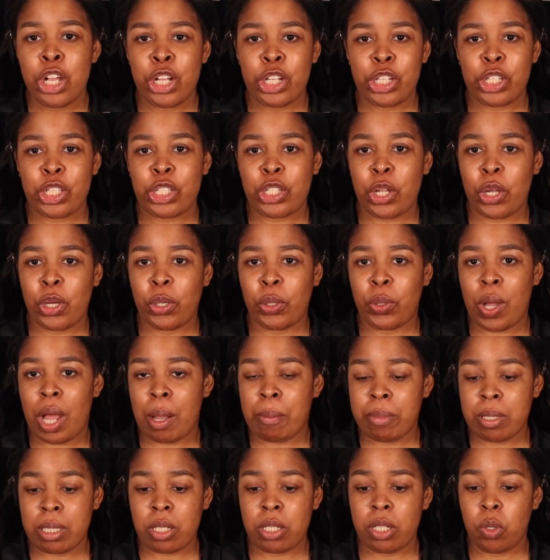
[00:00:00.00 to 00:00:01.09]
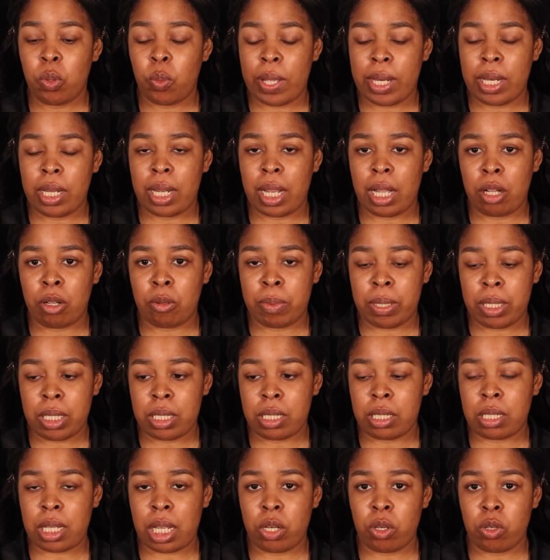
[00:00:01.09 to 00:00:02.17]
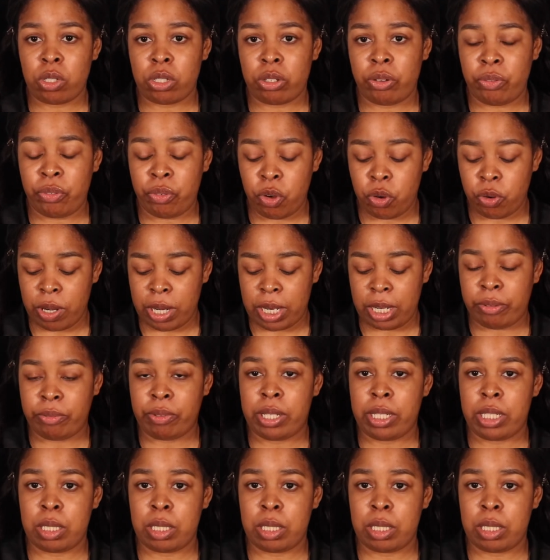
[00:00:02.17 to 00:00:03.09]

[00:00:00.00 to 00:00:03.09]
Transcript: so I'm just gonna wait it out because I know Sephora have a